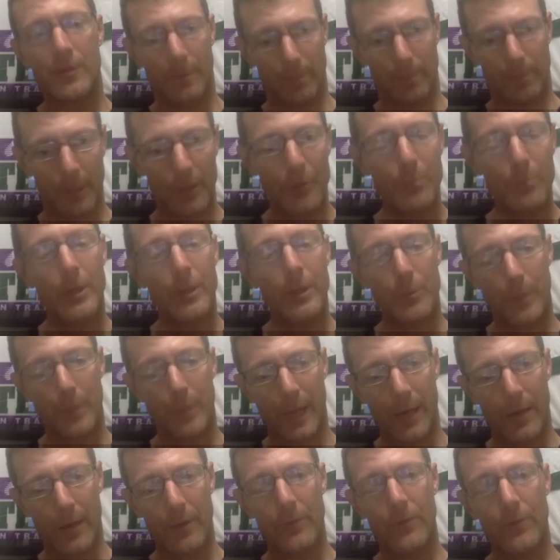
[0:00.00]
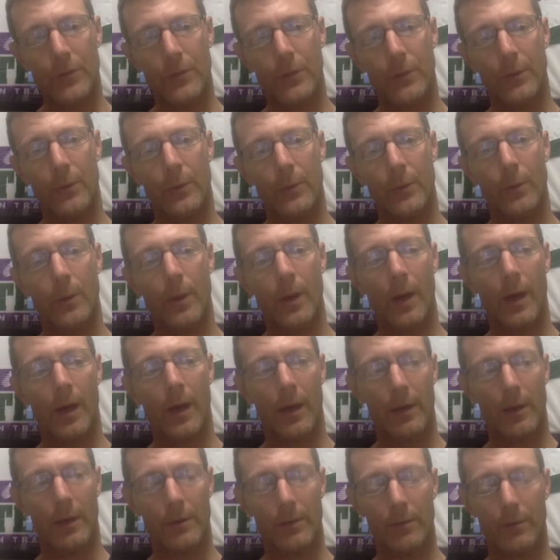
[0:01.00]
much better to
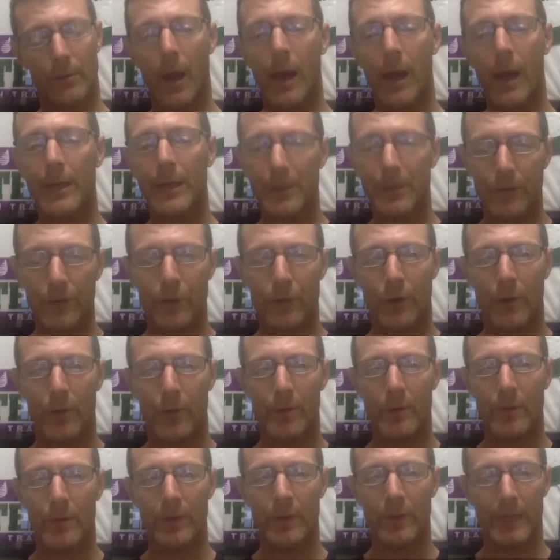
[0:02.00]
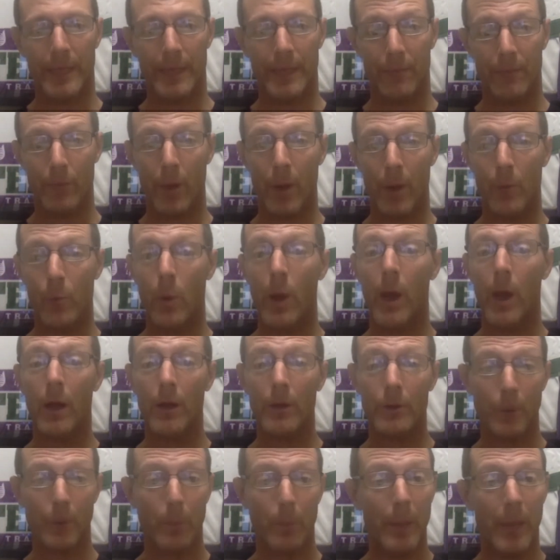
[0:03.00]
ride conservatively and run well.
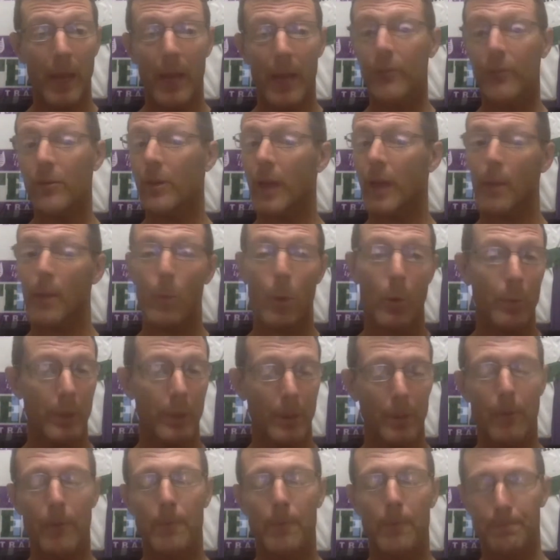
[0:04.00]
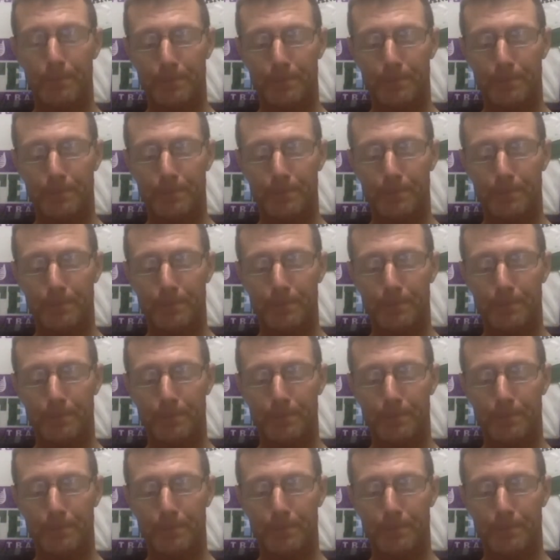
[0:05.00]
You'll pass a lot more people.